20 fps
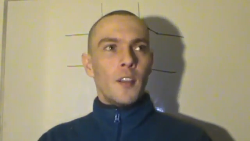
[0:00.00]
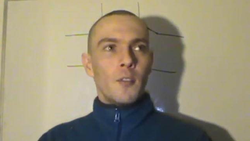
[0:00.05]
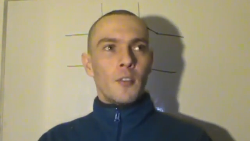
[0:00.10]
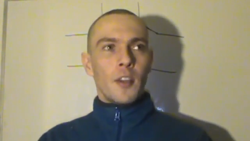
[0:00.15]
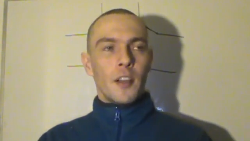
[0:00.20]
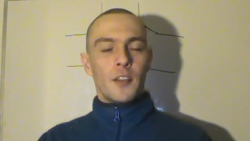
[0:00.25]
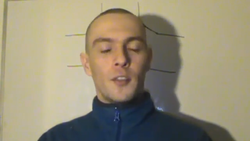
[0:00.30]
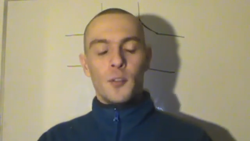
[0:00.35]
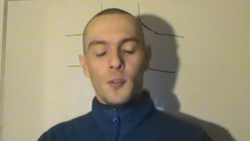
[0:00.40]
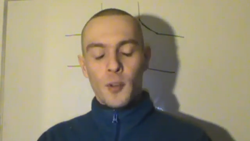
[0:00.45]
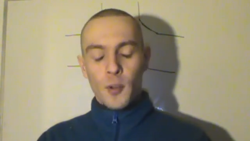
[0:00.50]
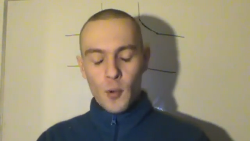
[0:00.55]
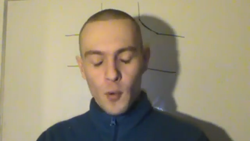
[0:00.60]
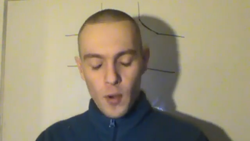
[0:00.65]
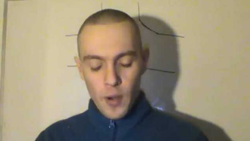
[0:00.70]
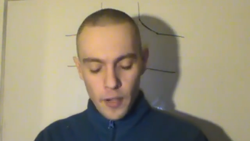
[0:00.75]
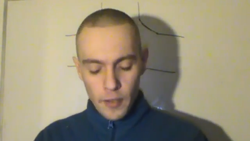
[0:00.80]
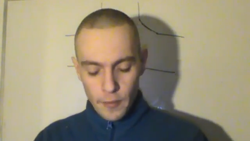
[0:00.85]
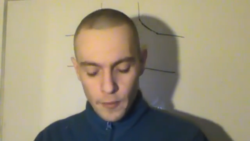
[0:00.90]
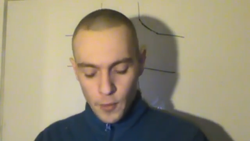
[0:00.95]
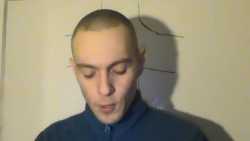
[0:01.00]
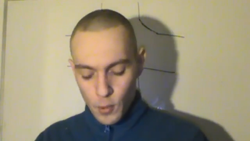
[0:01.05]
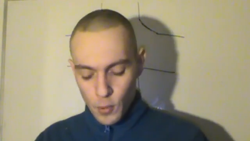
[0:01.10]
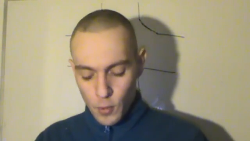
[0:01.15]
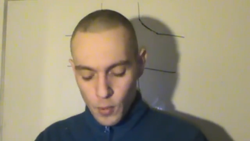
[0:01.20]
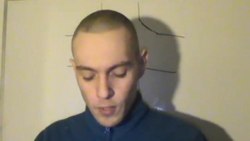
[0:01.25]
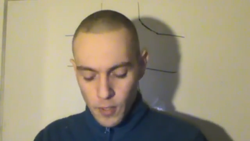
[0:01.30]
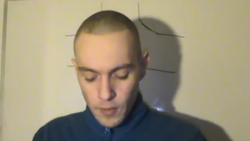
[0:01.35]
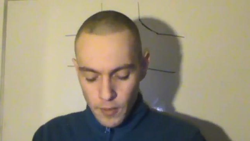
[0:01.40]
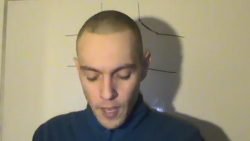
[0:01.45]
well, I do know quite a
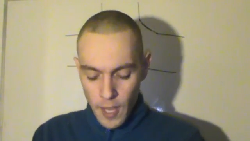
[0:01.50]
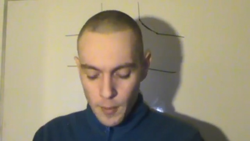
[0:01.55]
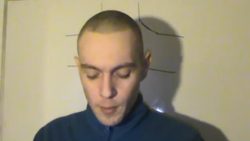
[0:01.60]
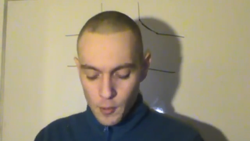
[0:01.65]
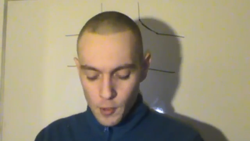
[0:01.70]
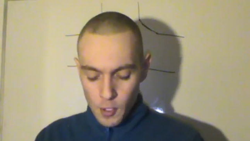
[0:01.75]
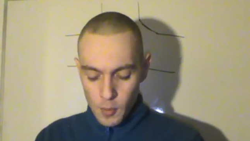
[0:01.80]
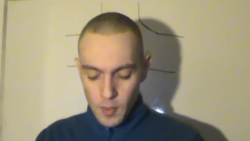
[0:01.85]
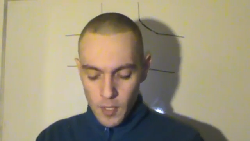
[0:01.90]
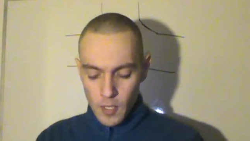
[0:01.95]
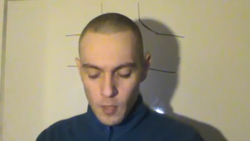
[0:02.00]
few that have happened to me,